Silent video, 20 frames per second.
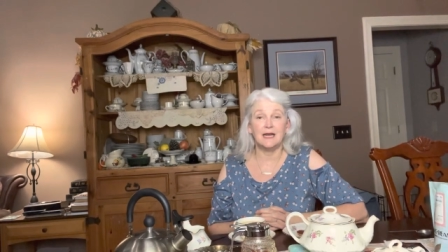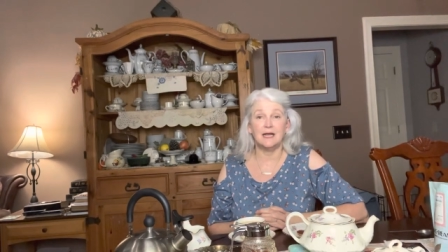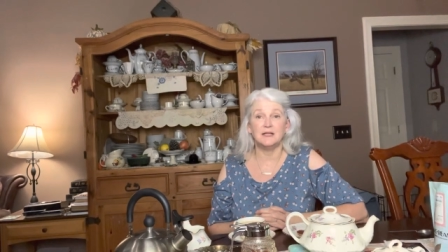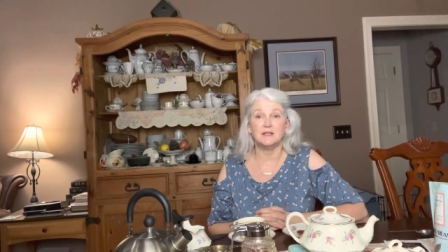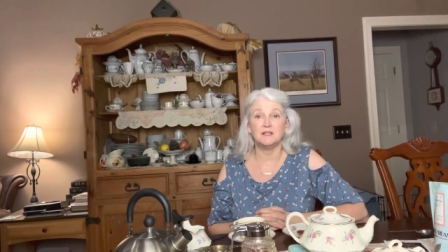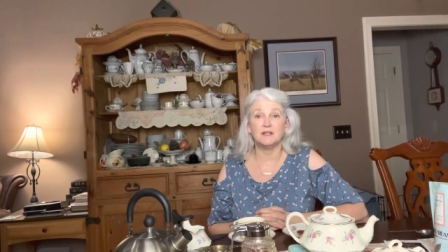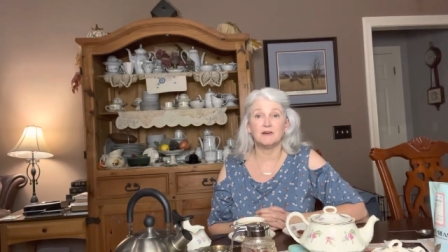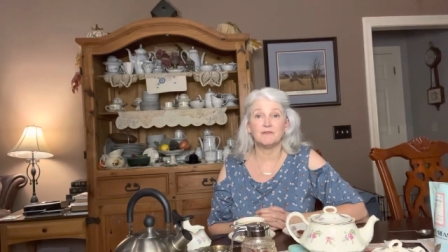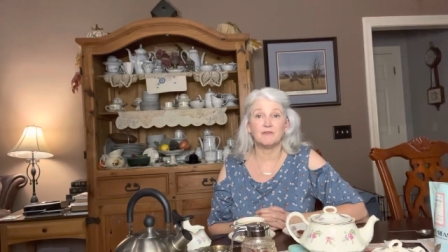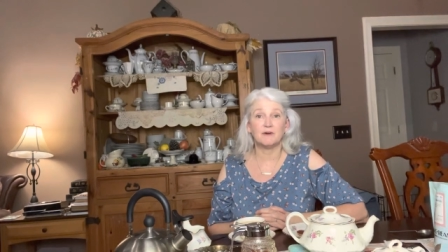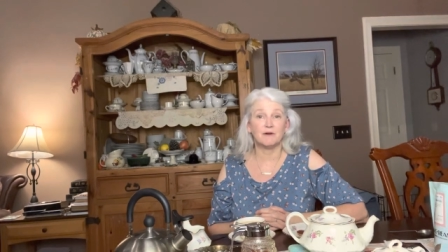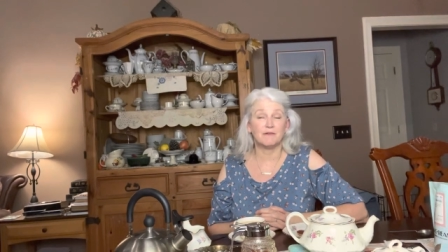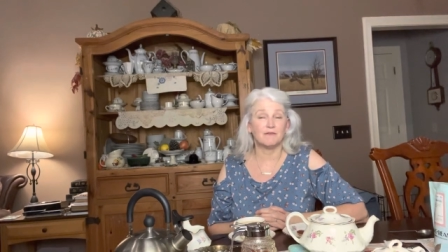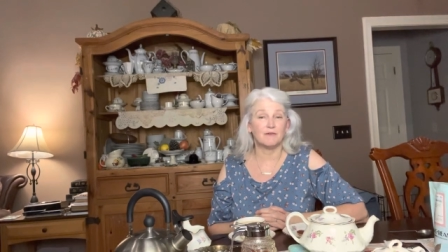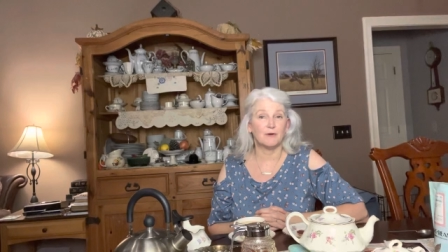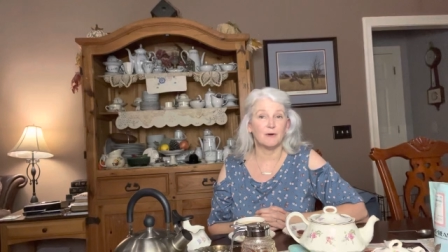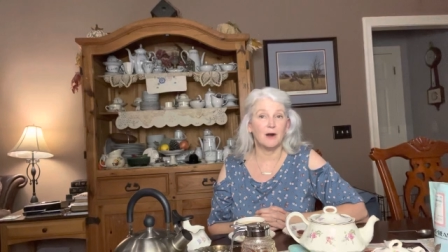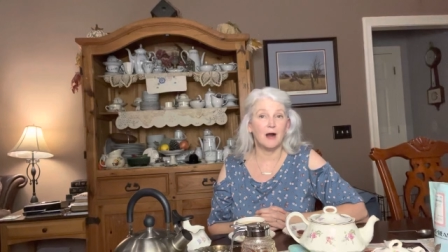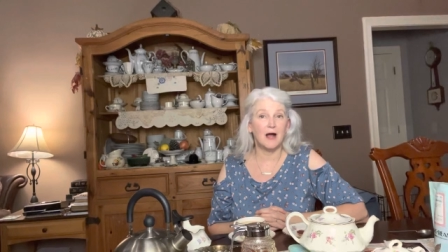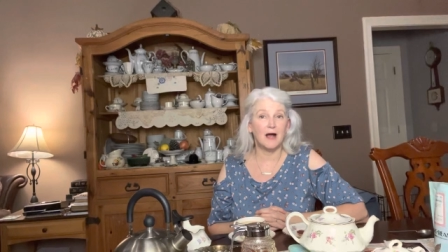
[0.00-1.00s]
and different
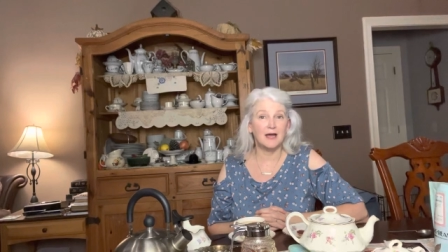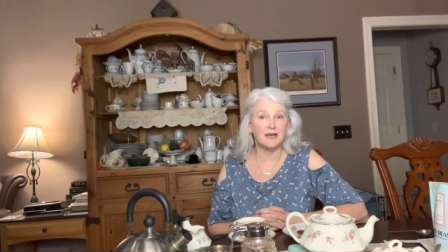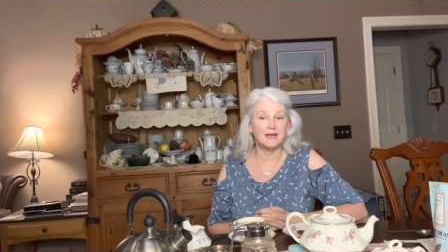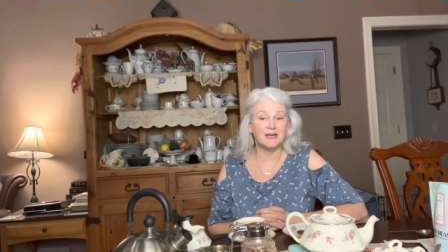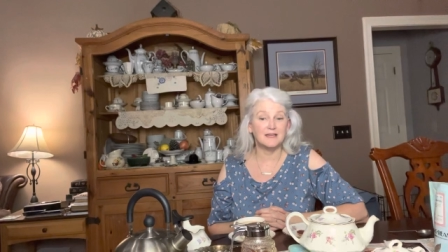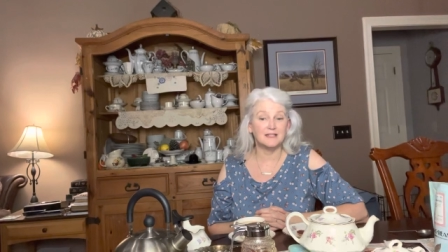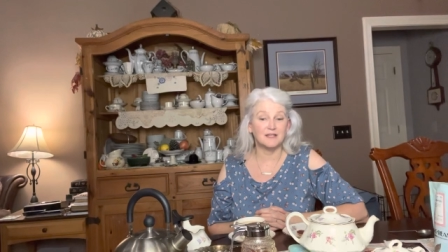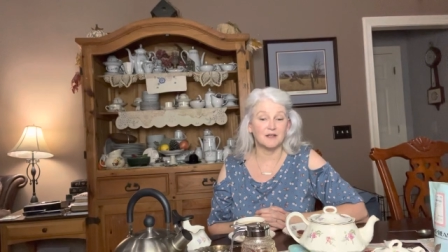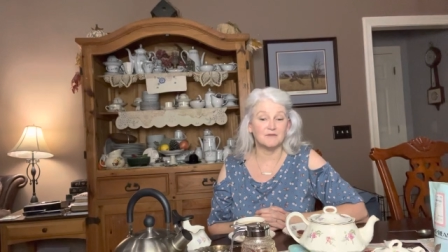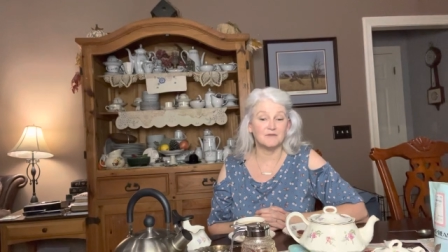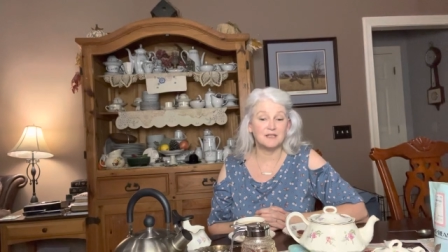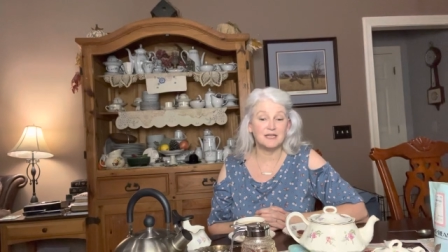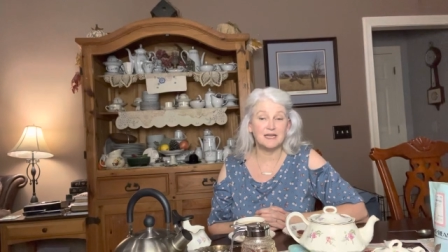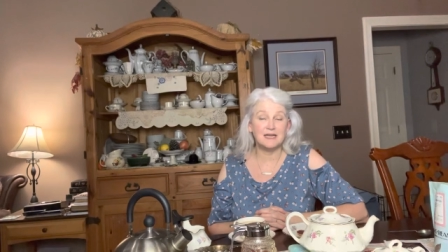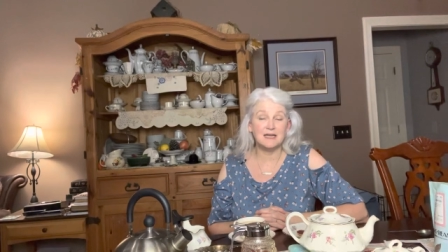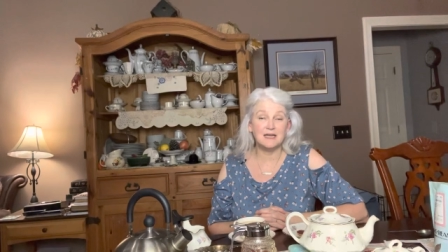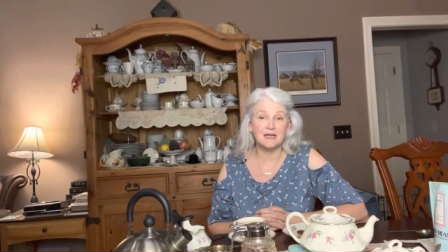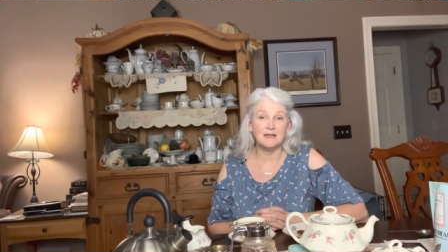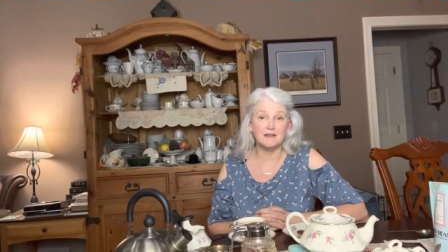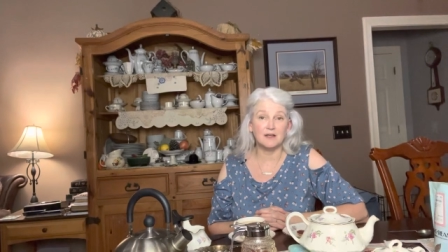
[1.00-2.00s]
varieties of
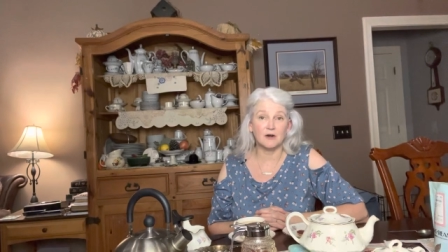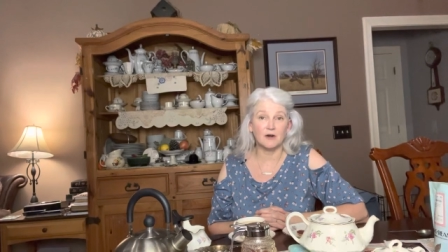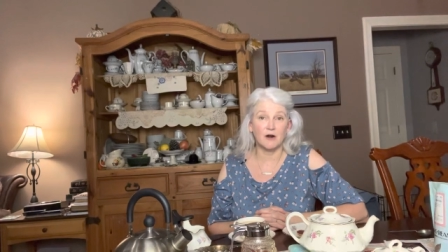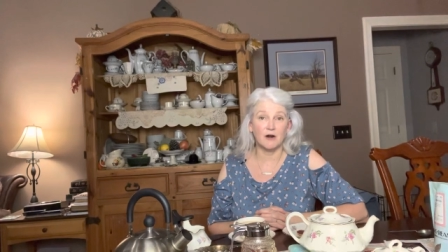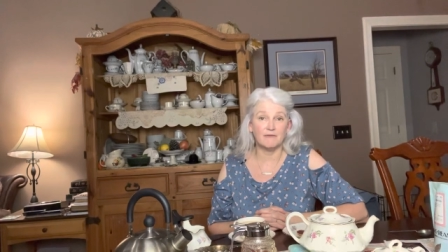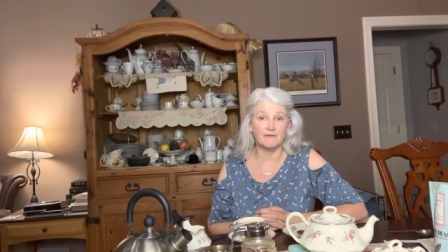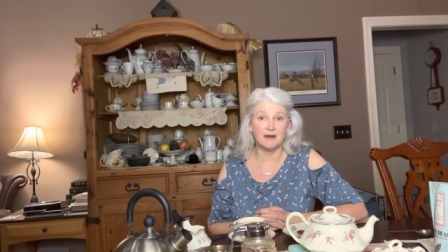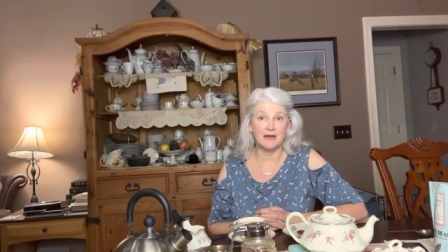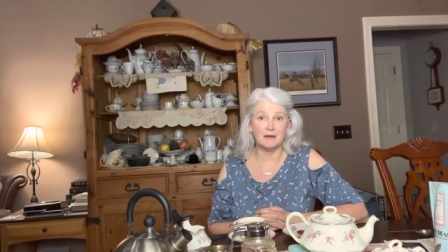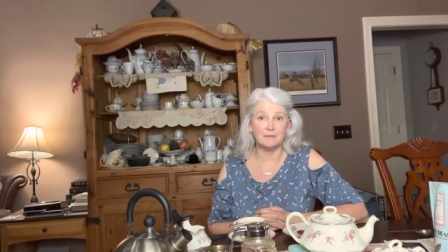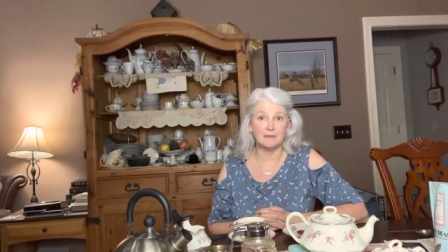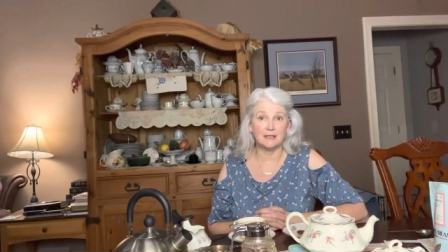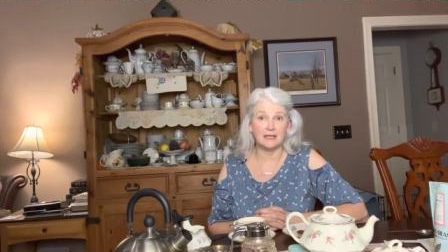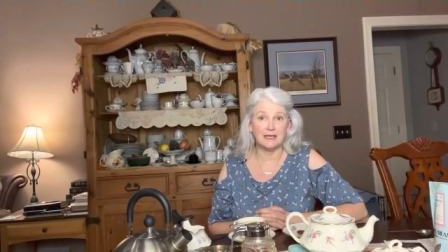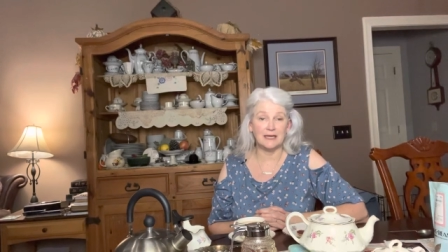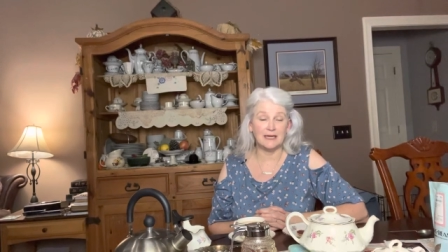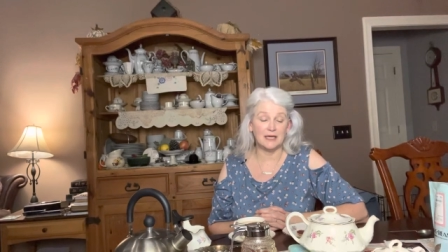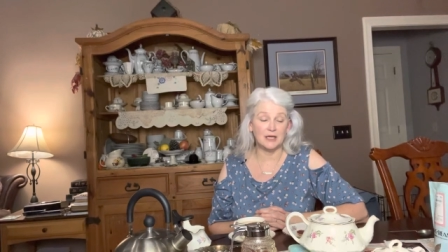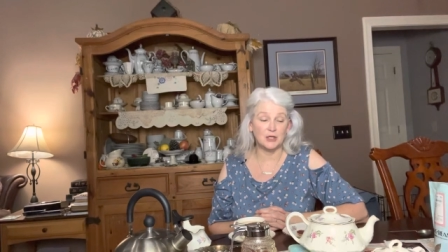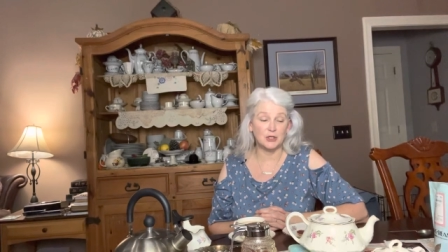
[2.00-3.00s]
tea that our
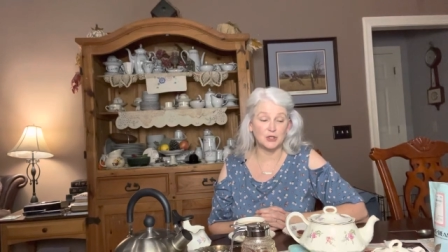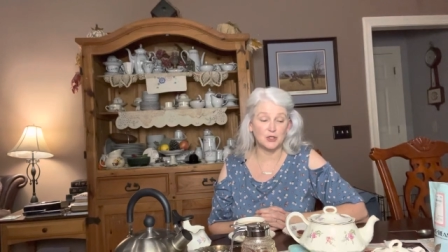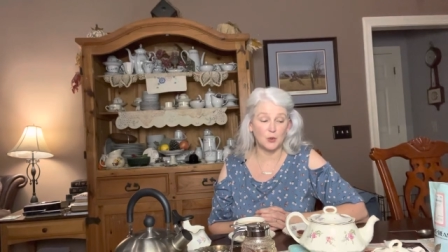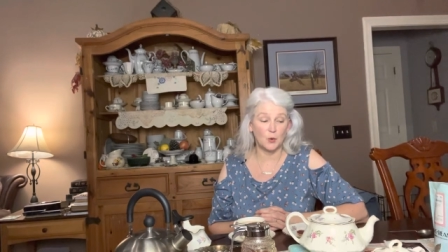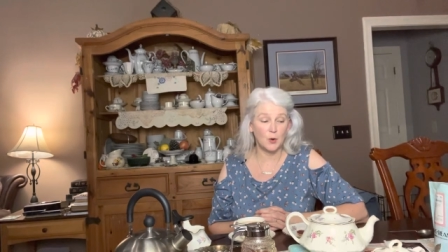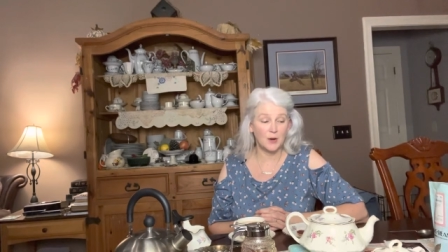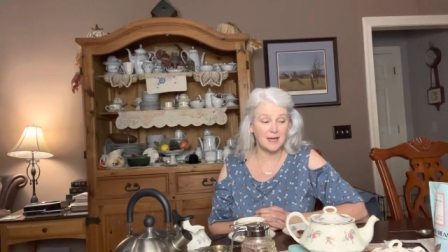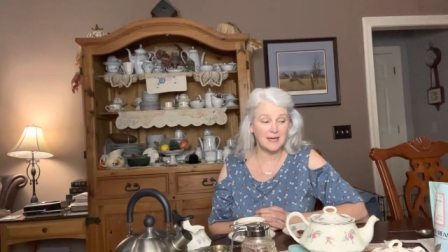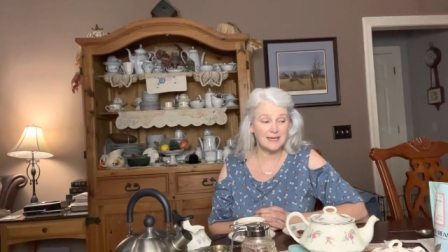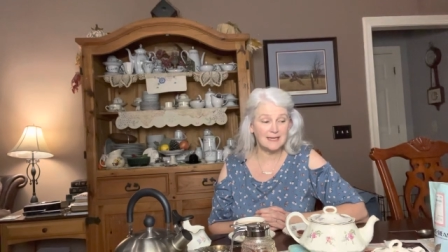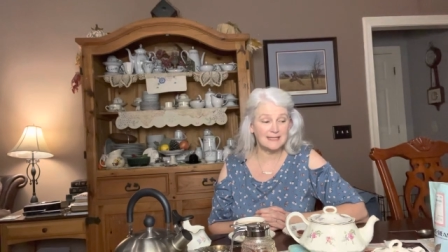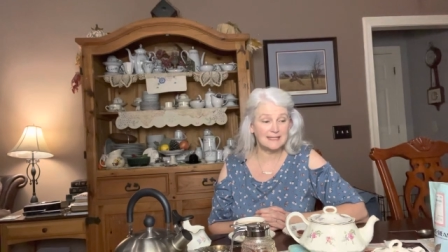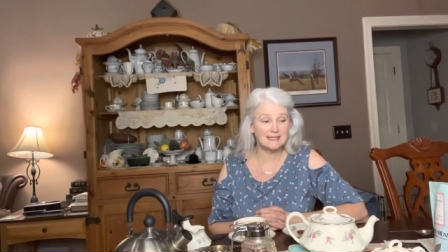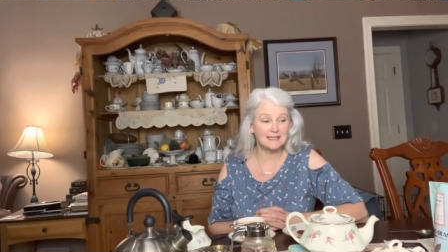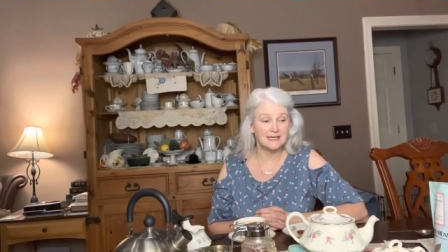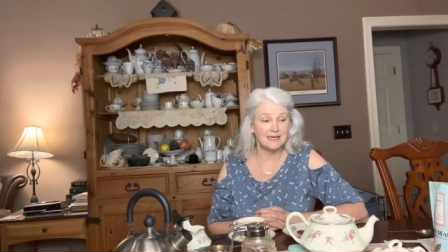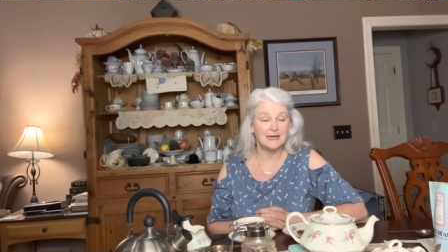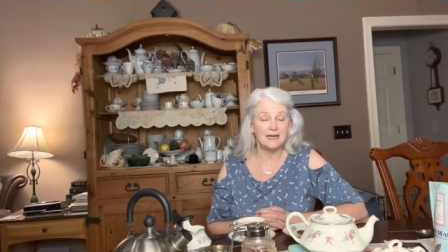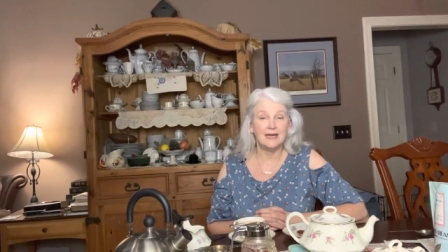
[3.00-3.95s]
family enjoys